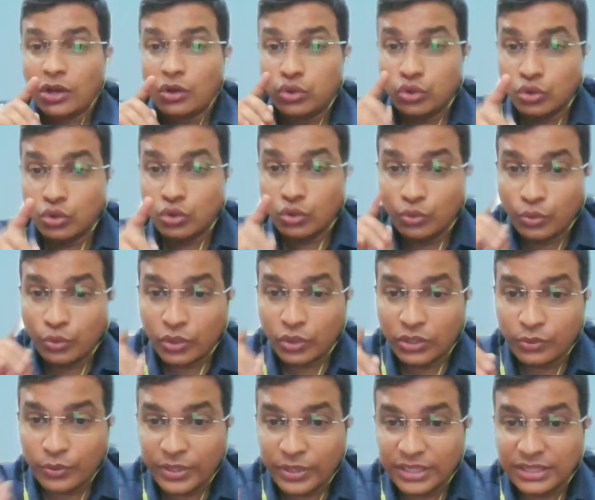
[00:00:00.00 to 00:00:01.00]
who would
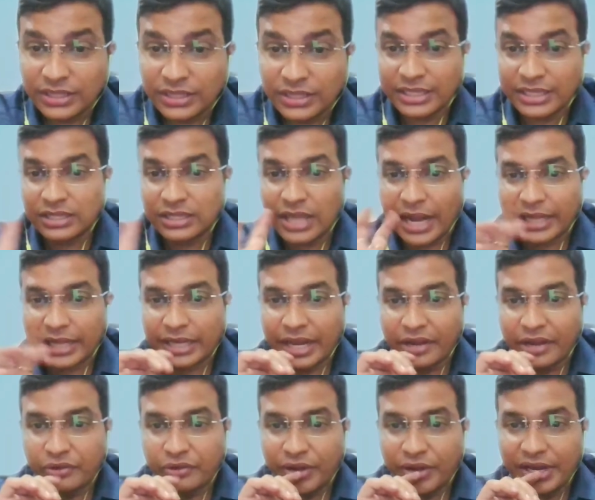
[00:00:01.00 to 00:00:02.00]
win in that
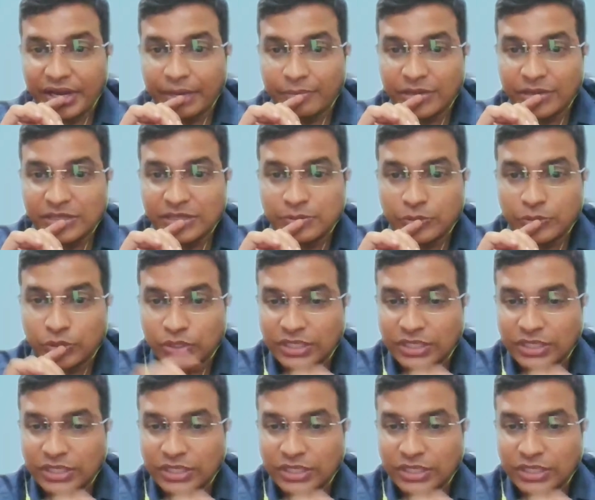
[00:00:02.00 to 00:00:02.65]
trade name dispute?